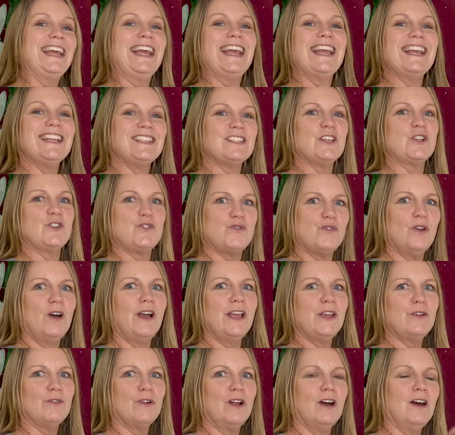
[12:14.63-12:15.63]
Is a
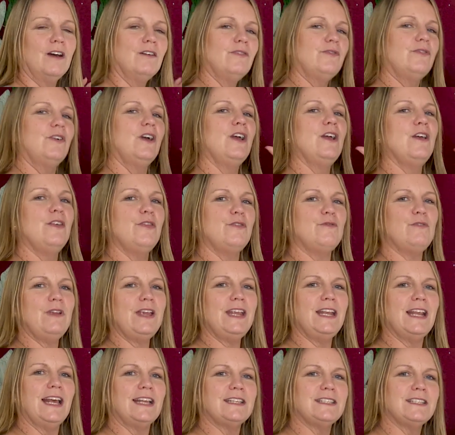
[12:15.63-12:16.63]
trigraph. 3
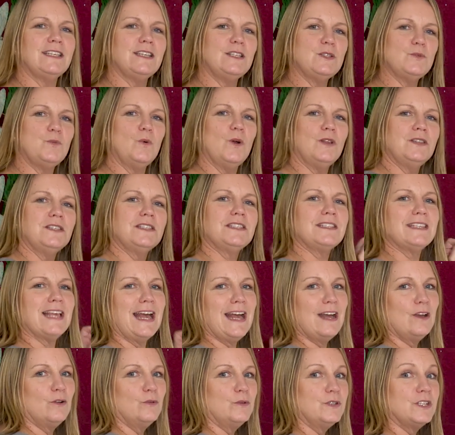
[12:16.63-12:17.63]
letters, 1
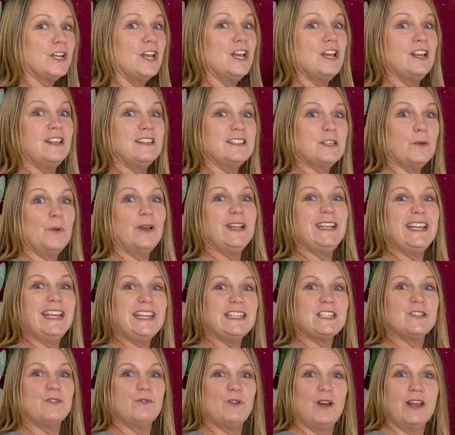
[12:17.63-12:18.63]
sound. So I need
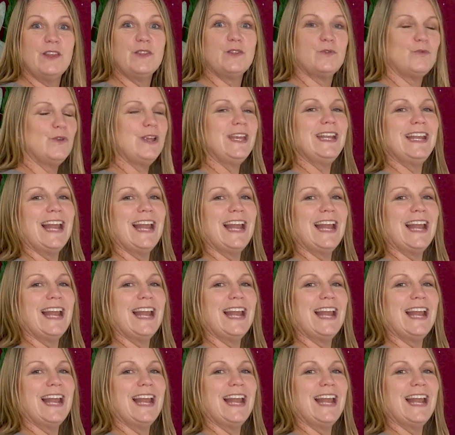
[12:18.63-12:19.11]
to write 3